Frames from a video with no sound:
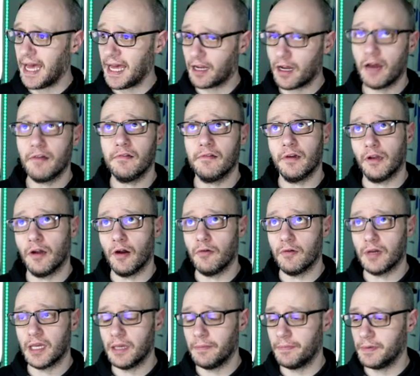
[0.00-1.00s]
Our current
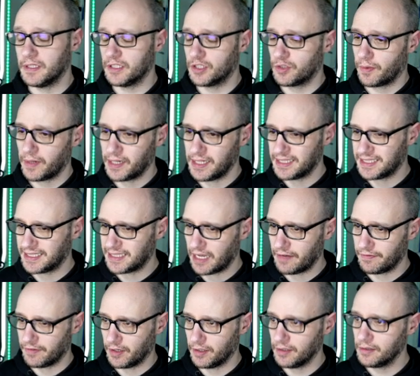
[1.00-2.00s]
goalkeeper is
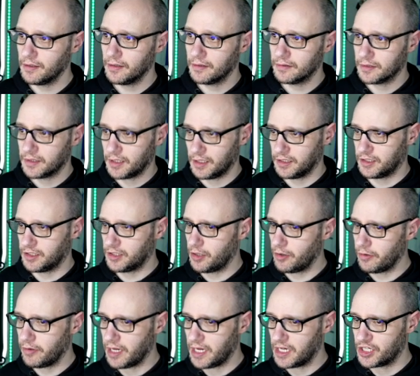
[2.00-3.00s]
27. So it's
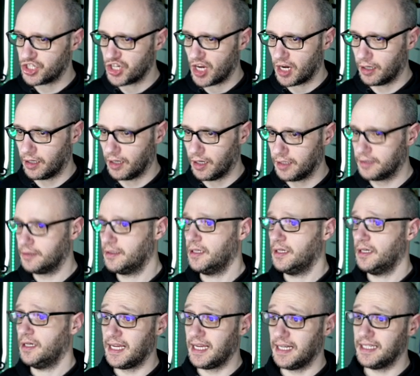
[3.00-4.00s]
two years younger
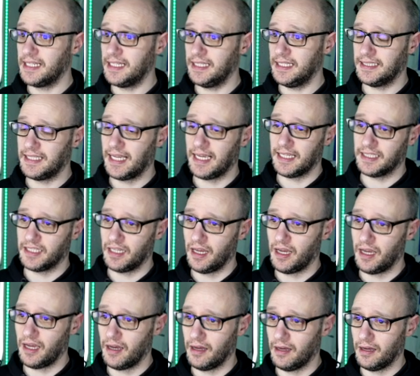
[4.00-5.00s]
and his stats
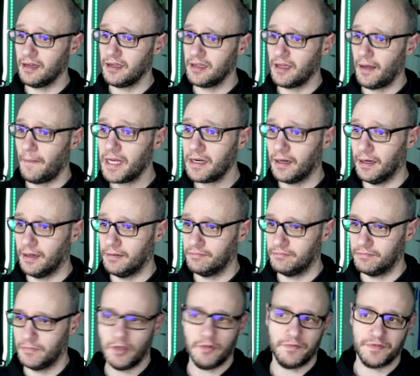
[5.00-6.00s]
are better.
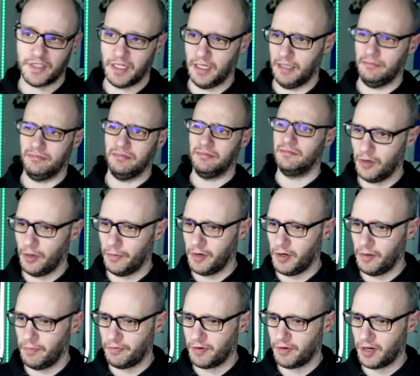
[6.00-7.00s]
Obviously, or I
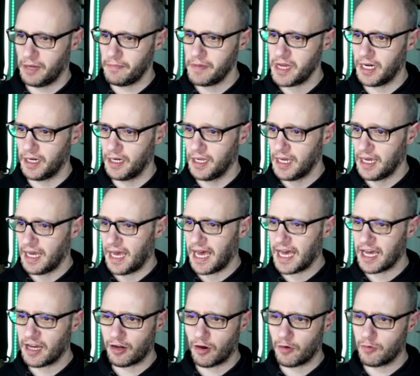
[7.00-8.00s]
wouldn't bring him in.
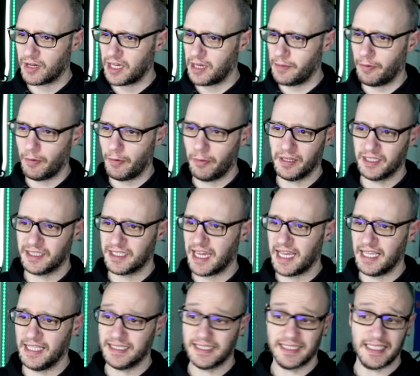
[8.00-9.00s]
Our goalkeeper was
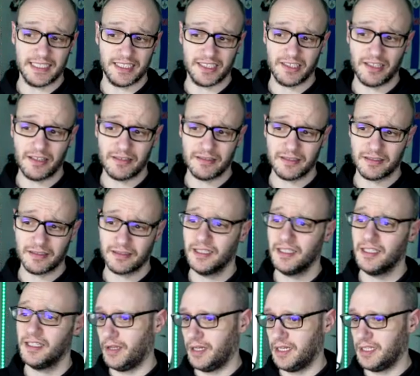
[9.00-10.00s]
getting six stars,
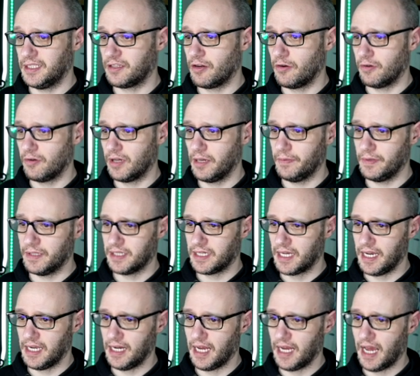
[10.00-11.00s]
but this goalkeeper's
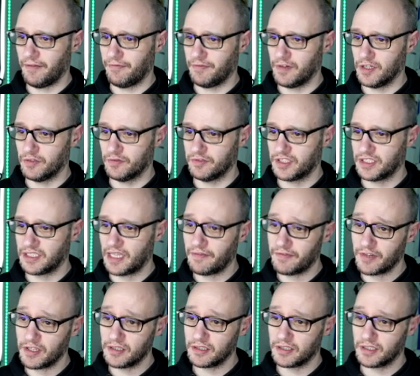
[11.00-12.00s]
getting an average of
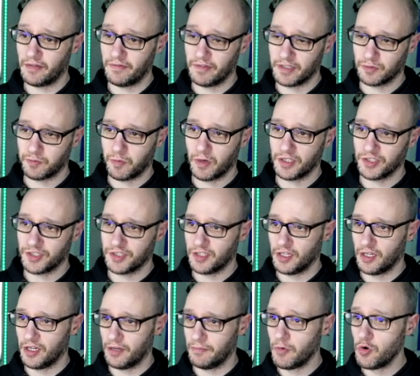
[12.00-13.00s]
seven, so that's one
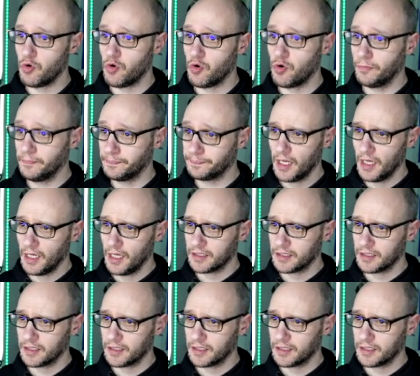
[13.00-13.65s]
star more.